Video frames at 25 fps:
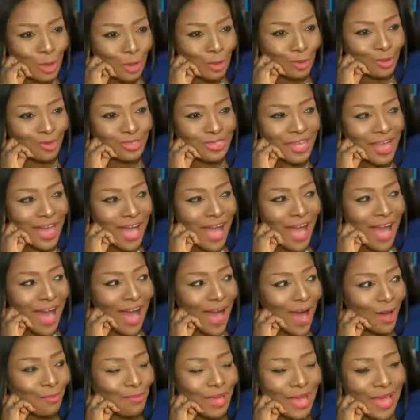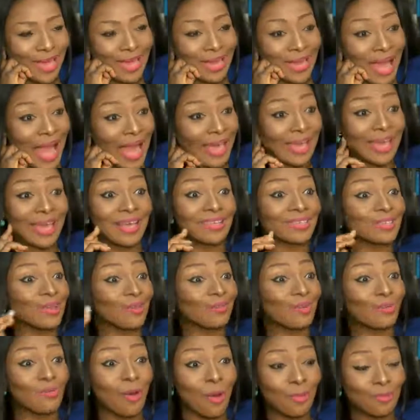toes. Hey, I can't
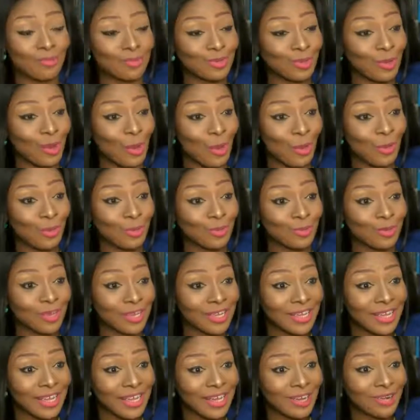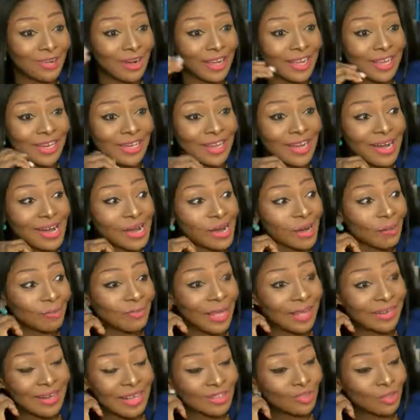solve the problems alone, right?
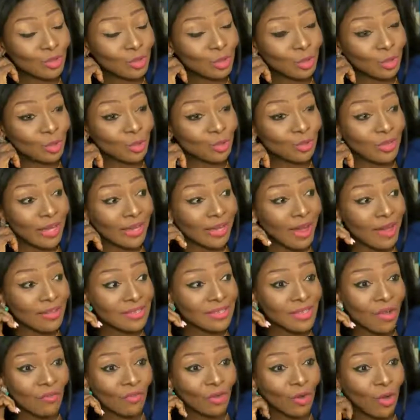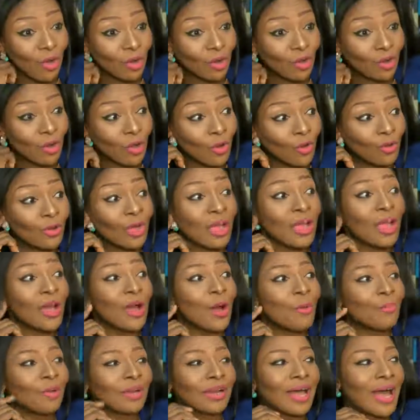And that's the truth. I can't solve it all alone,
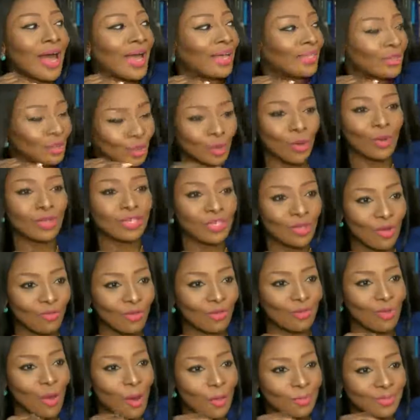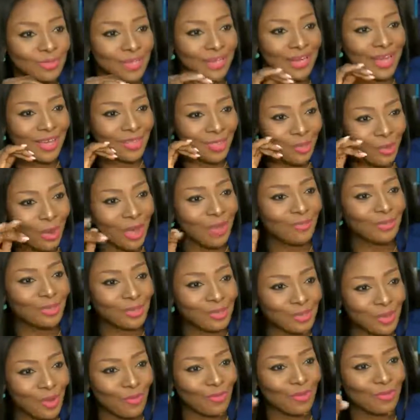but I enjoy solving problems and I
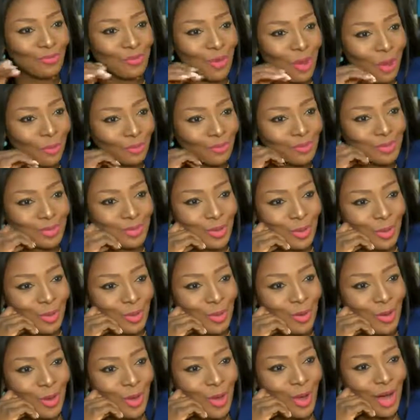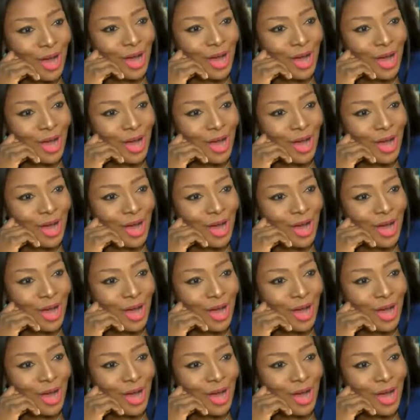thrive on solving problems. So